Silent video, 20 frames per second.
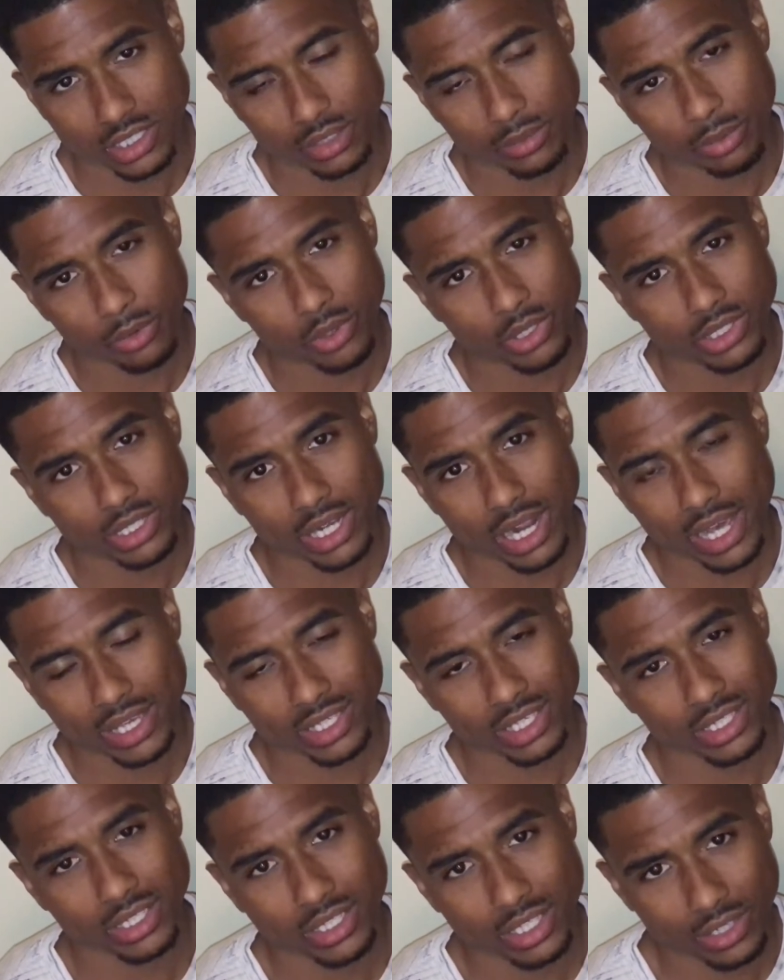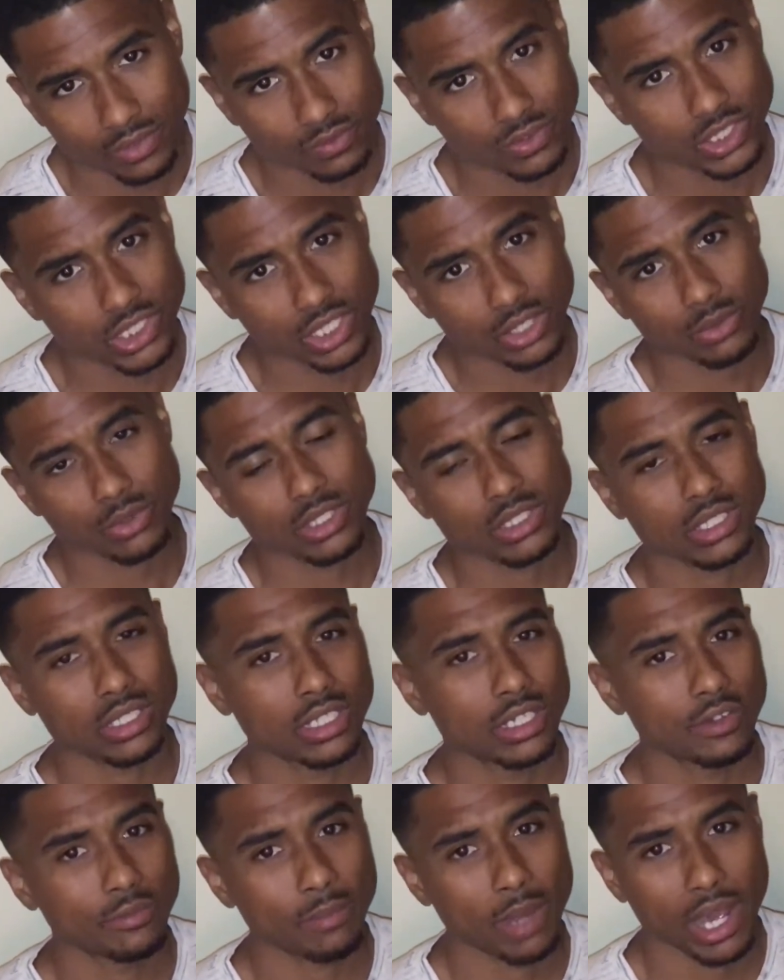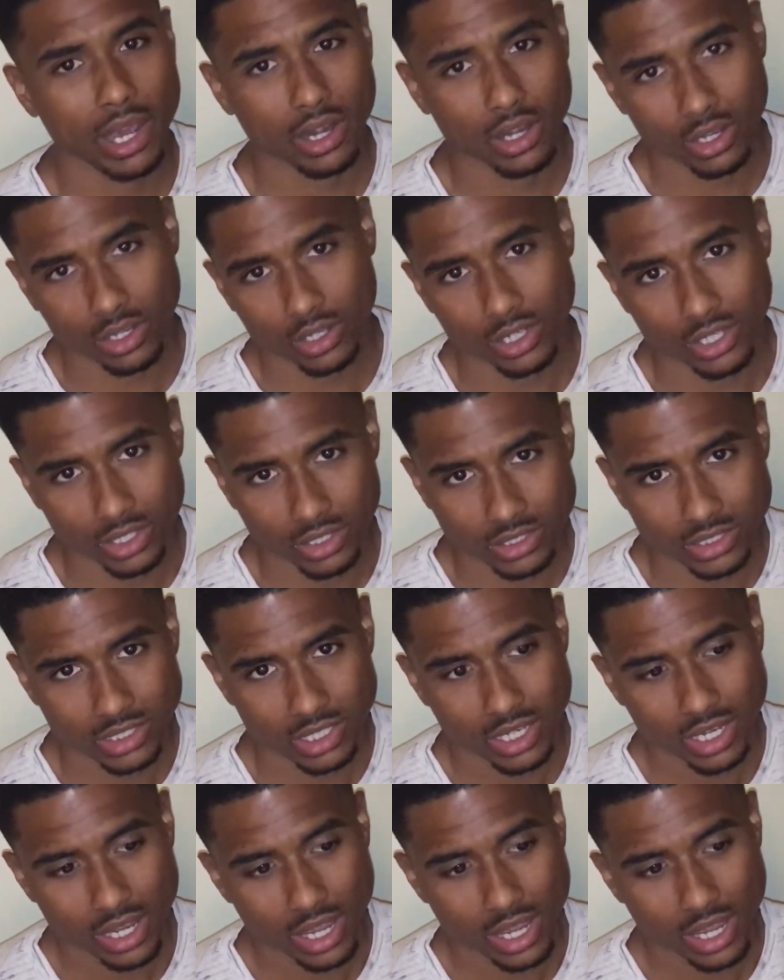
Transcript: the point that I can give generously of my earnings,